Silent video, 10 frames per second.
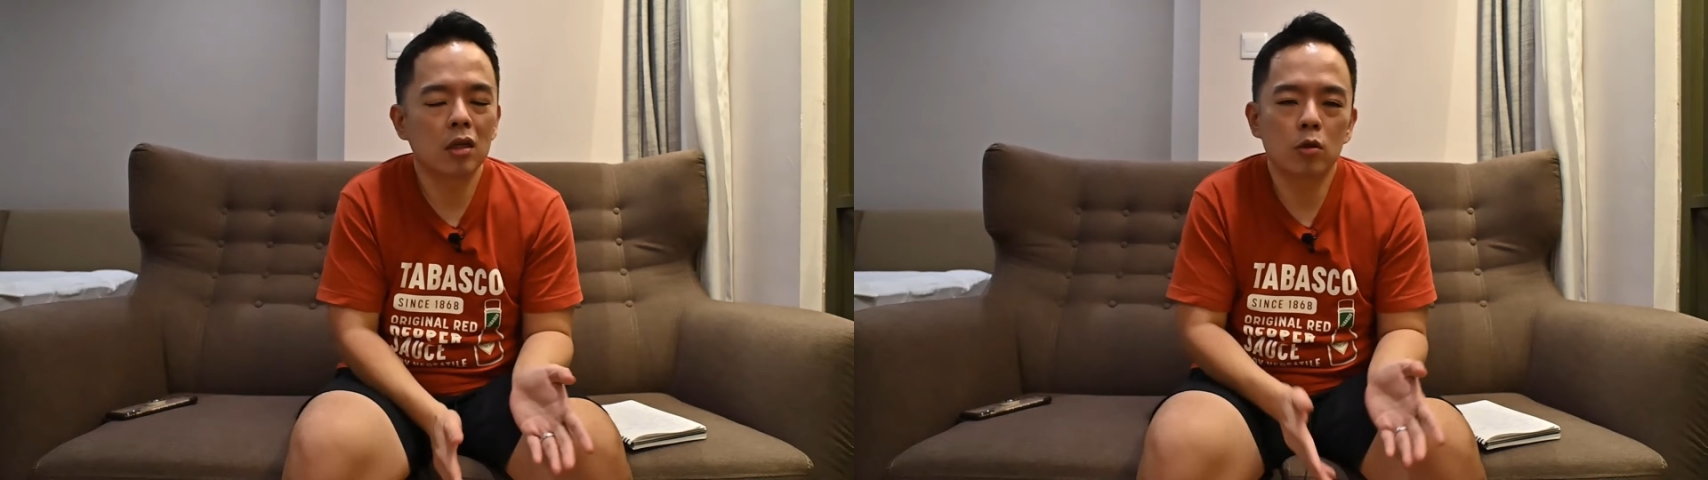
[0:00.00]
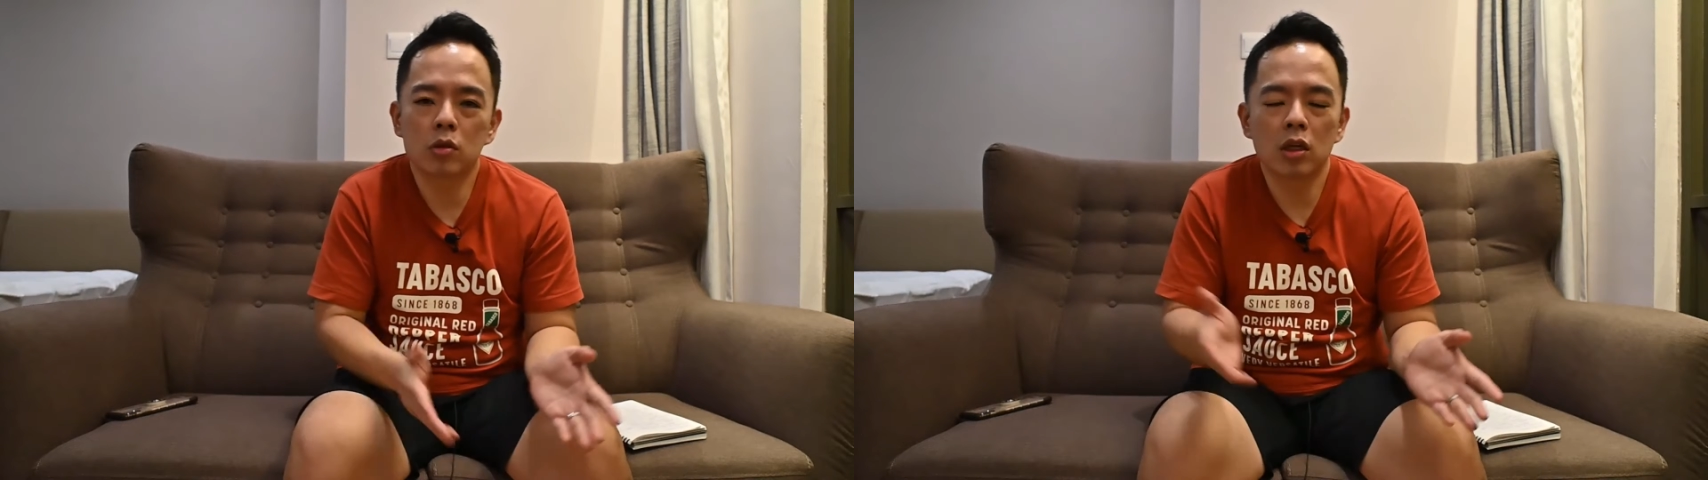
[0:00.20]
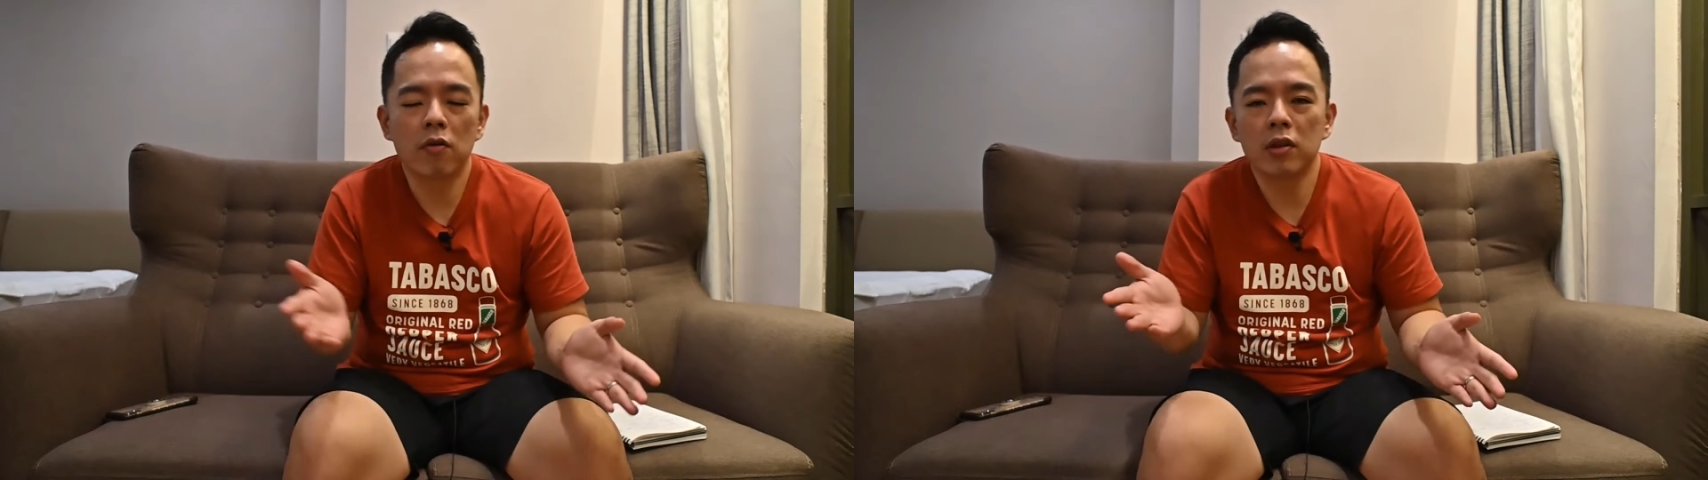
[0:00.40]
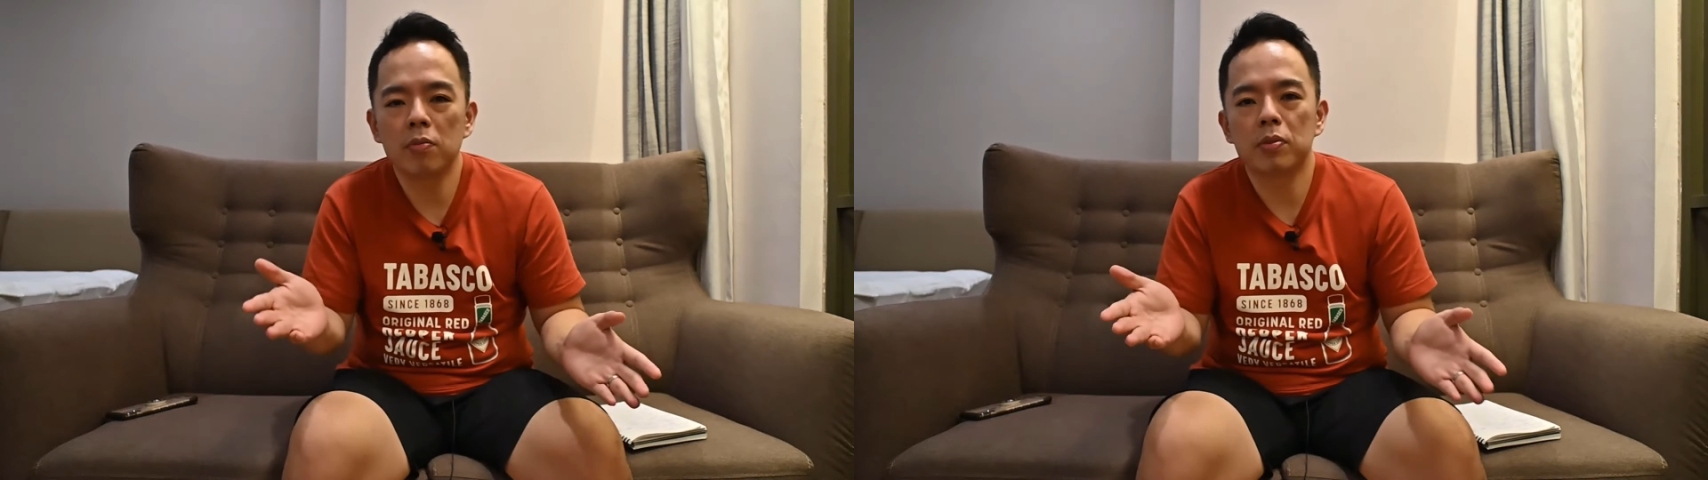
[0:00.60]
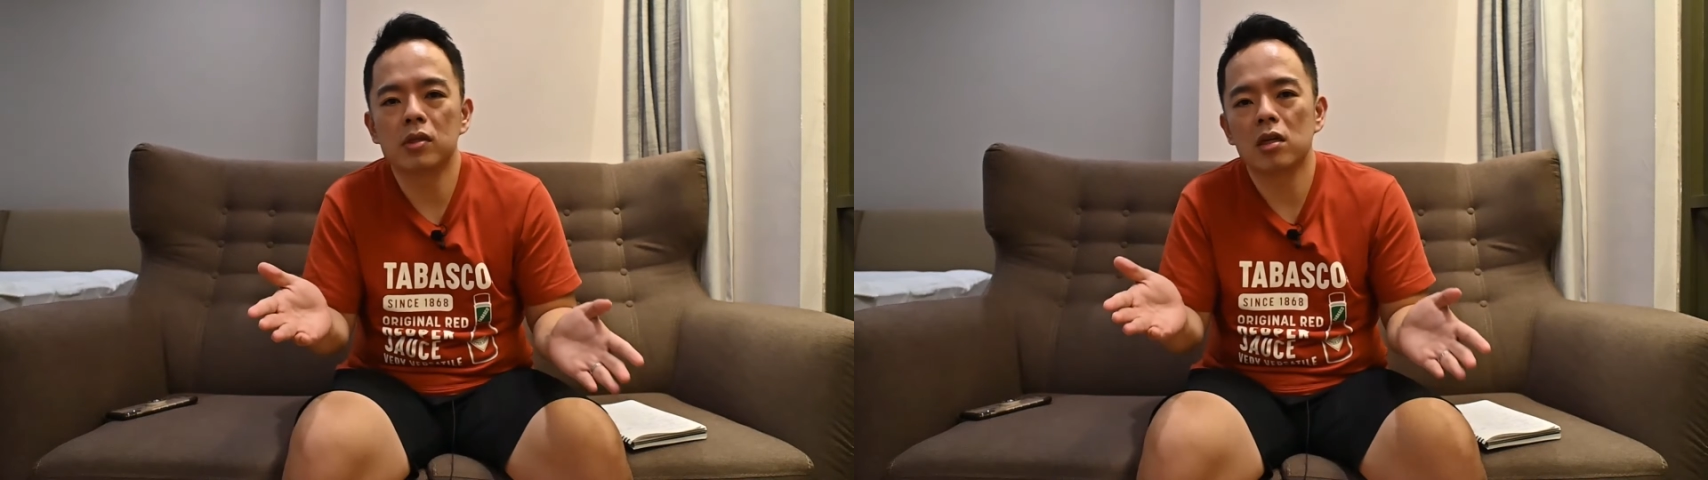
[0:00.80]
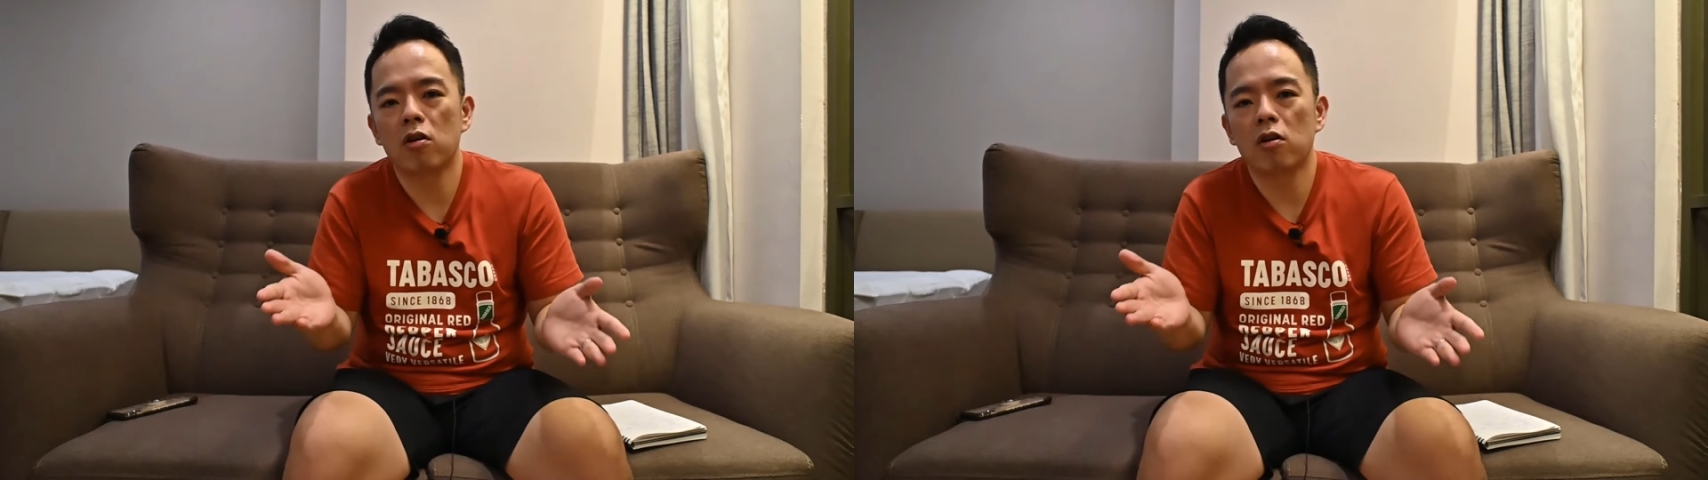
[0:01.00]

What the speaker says: to 70%